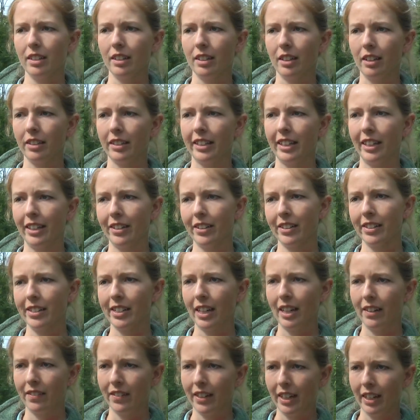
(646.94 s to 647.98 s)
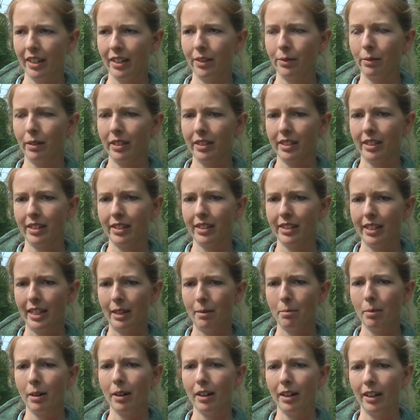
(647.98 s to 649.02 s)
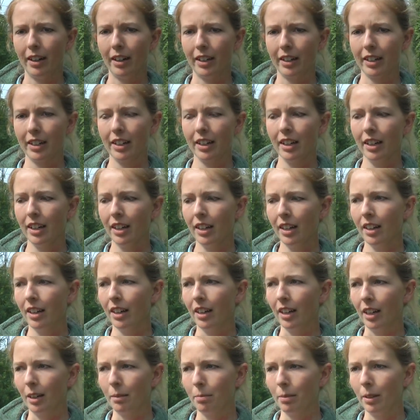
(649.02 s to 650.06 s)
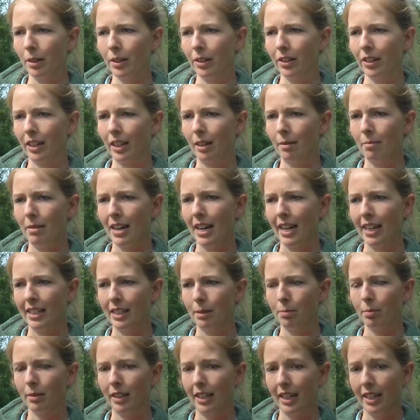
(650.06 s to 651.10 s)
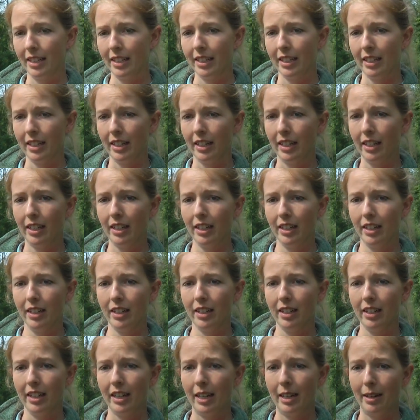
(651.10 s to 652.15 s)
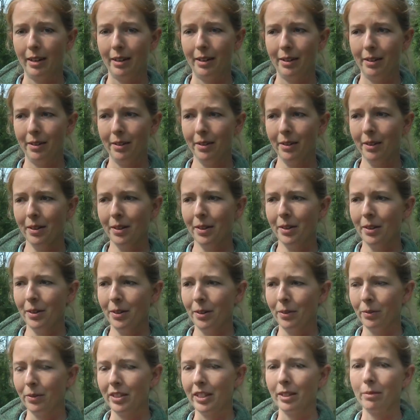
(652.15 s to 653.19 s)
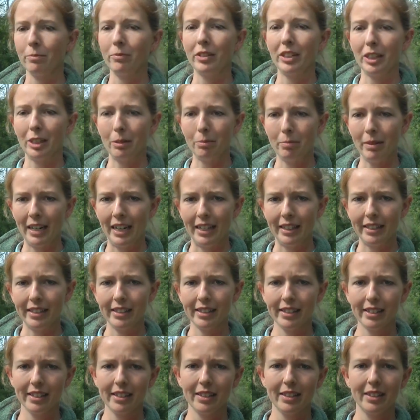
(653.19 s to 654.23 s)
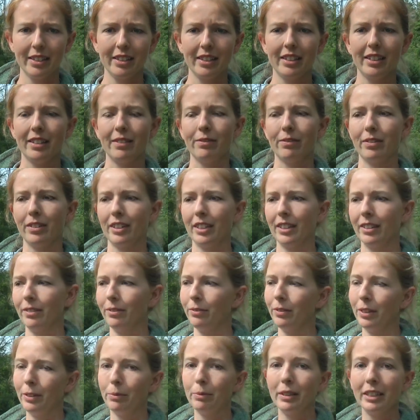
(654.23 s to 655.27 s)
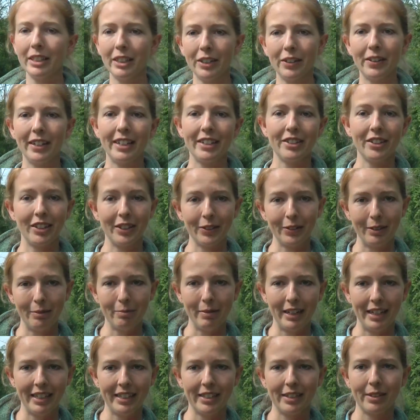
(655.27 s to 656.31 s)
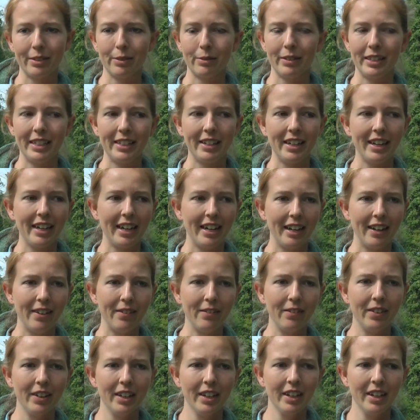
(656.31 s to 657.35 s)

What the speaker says: on the other side of Kenneth Wilson State Park, our program has planted some willow beds, willow and dogwood beds. So we have